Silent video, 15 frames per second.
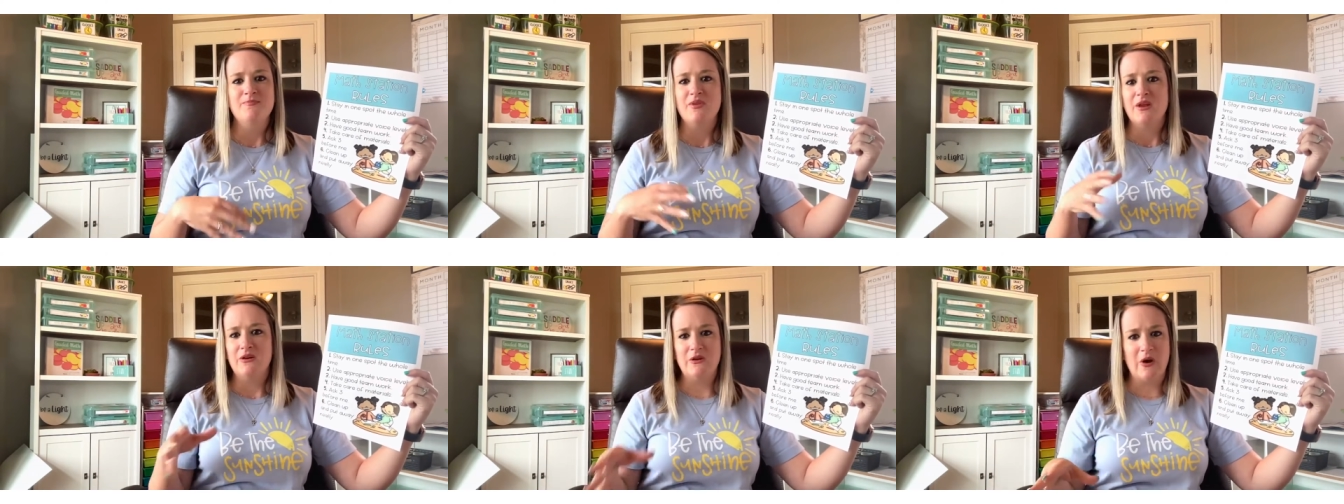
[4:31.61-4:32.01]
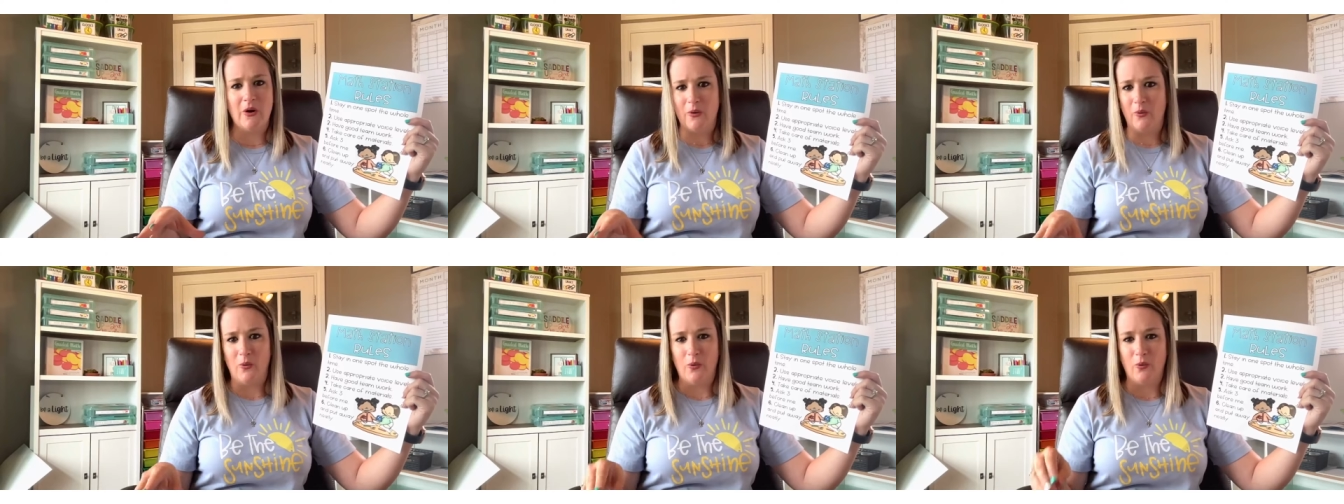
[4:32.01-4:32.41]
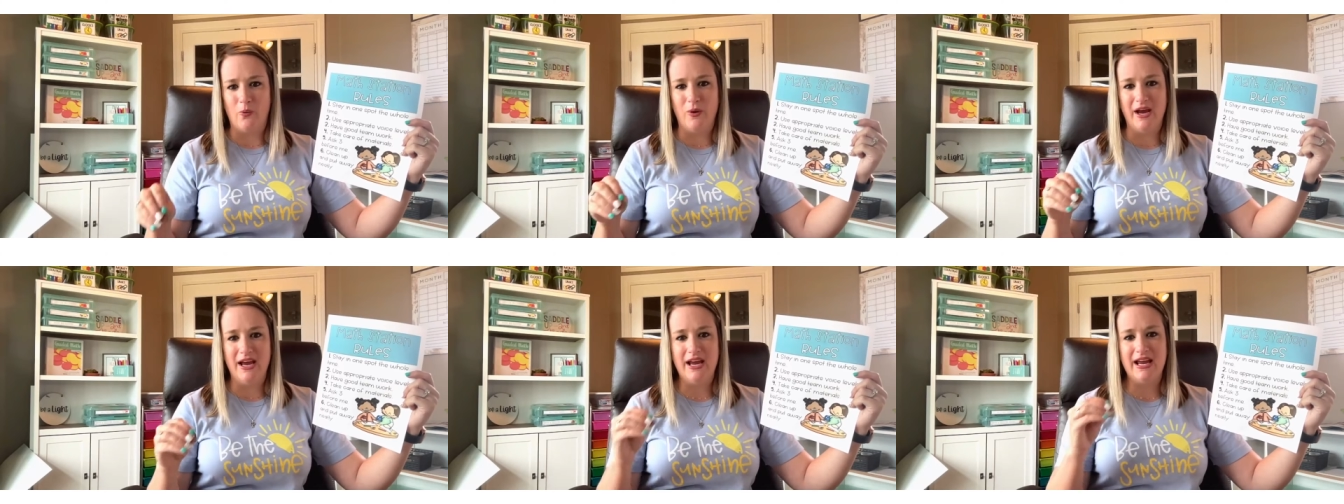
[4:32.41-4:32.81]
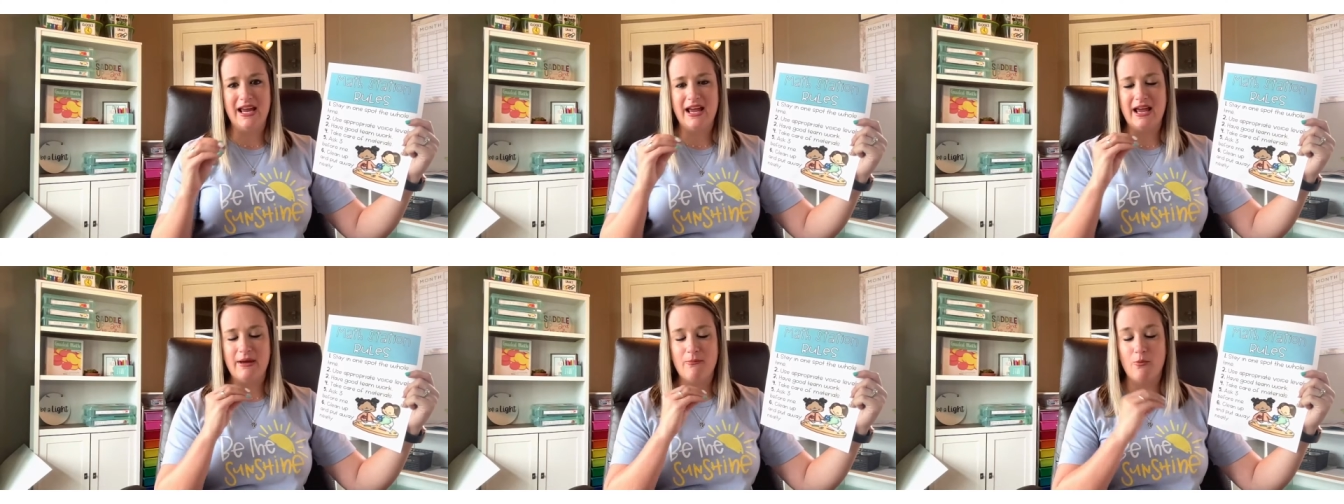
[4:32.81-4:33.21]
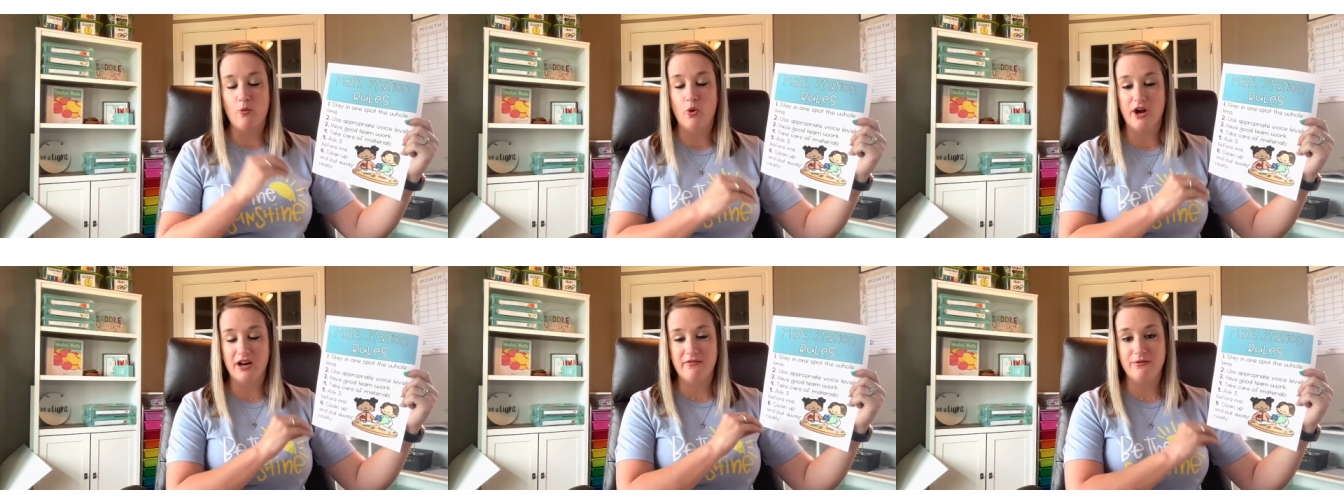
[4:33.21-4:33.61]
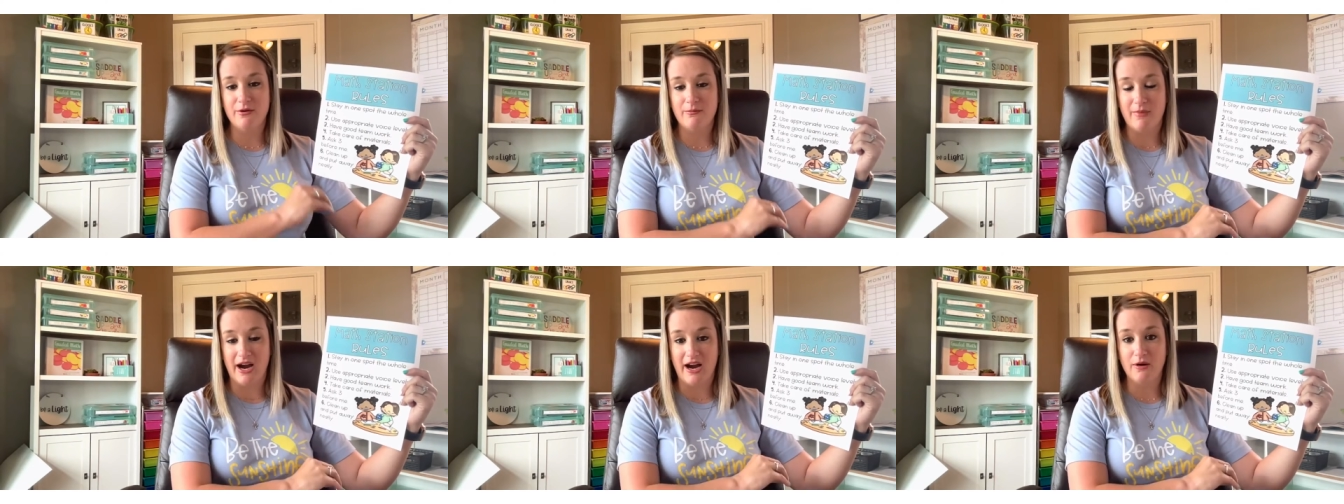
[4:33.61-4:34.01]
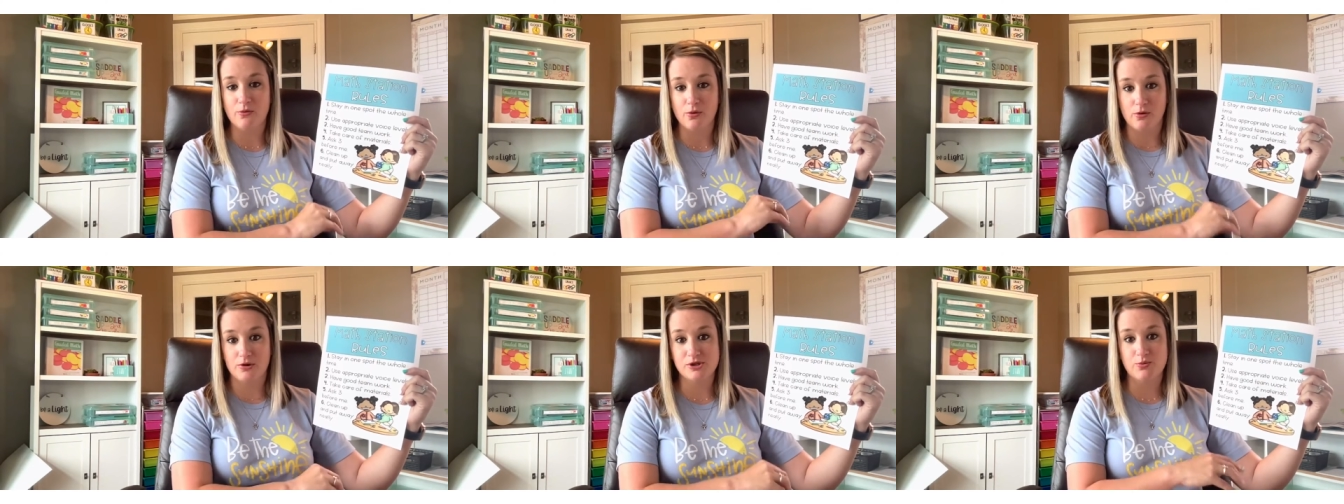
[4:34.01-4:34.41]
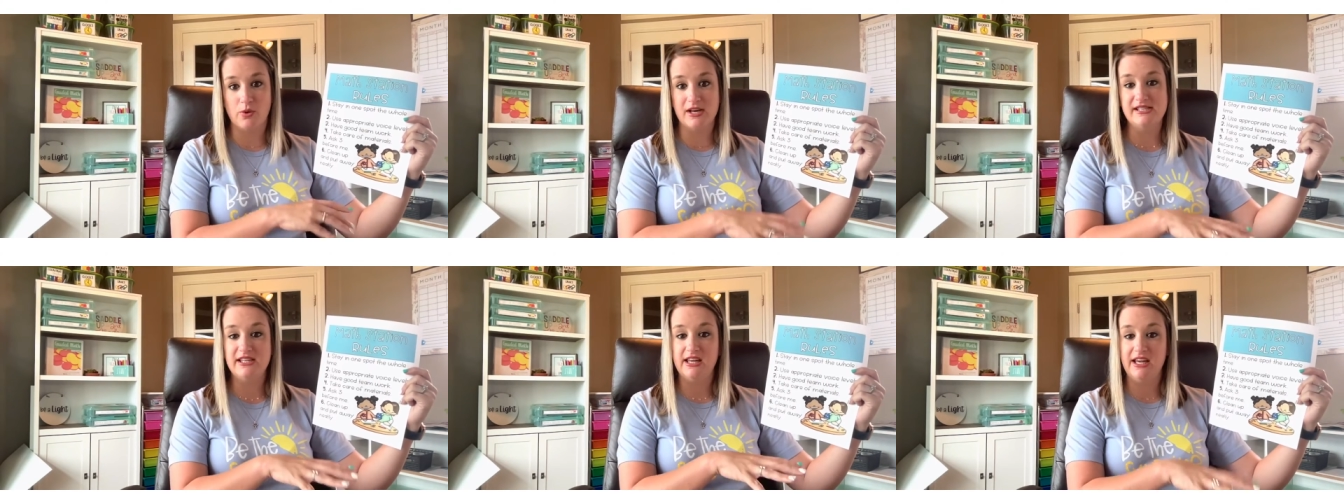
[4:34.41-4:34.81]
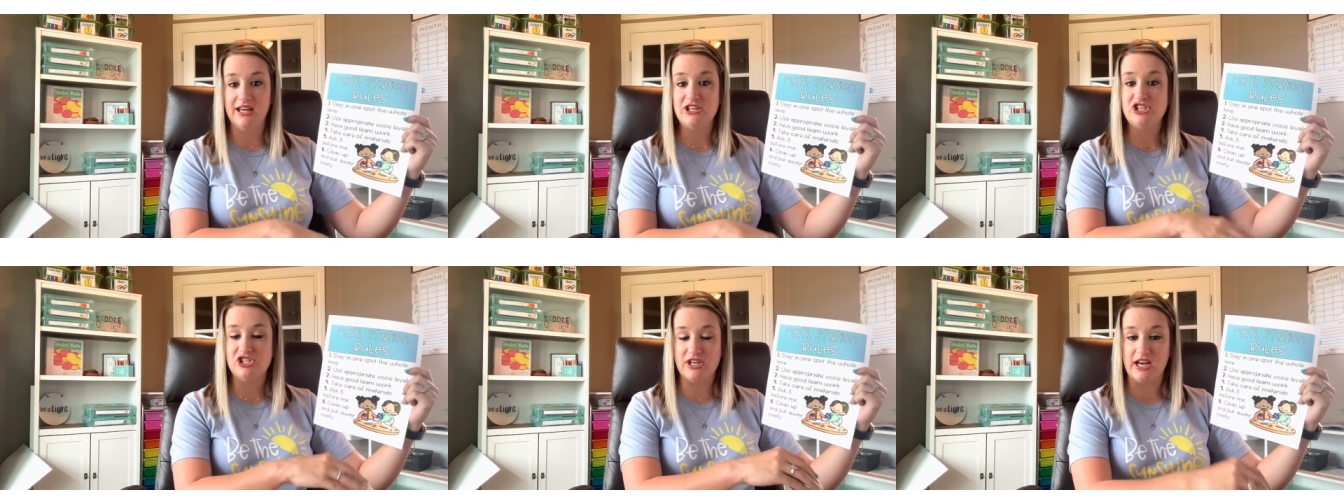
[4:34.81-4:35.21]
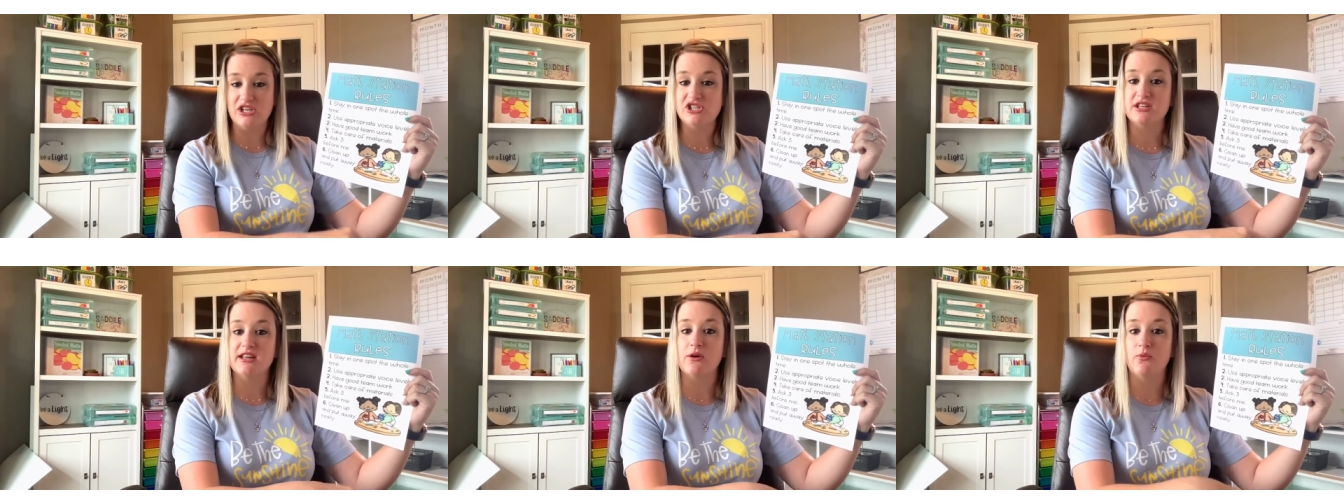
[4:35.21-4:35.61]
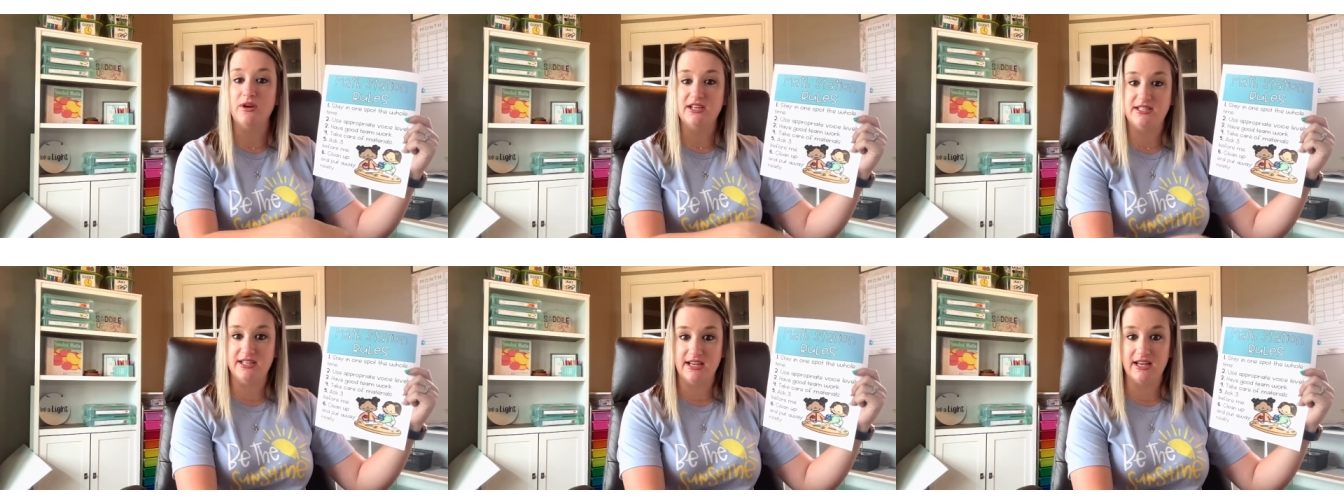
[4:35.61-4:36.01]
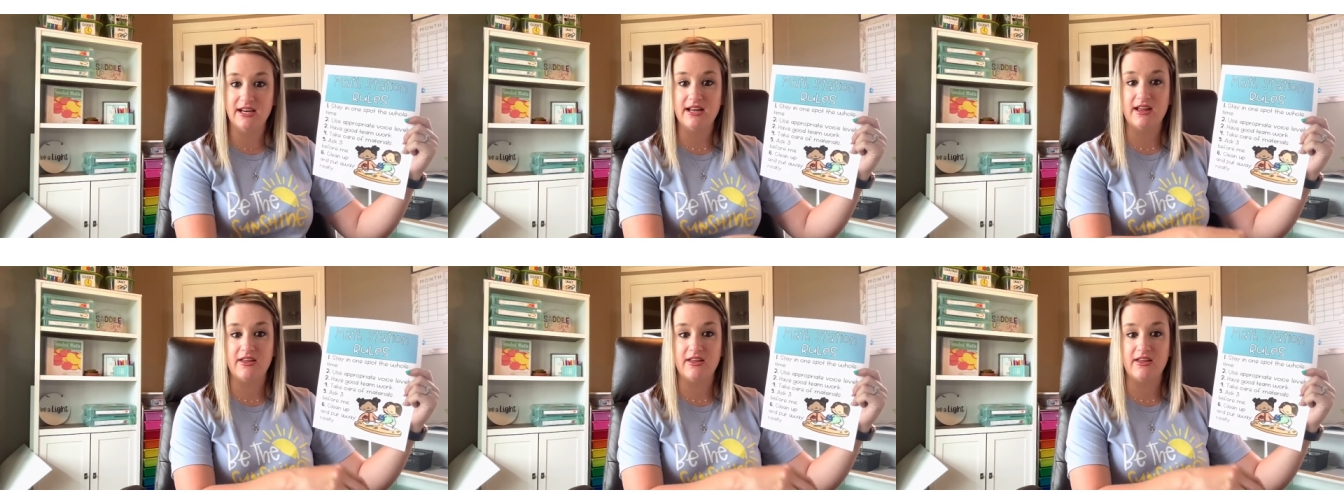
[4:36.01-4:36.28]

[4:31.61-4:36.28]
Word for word: No. We one of the my rules was each station that we did,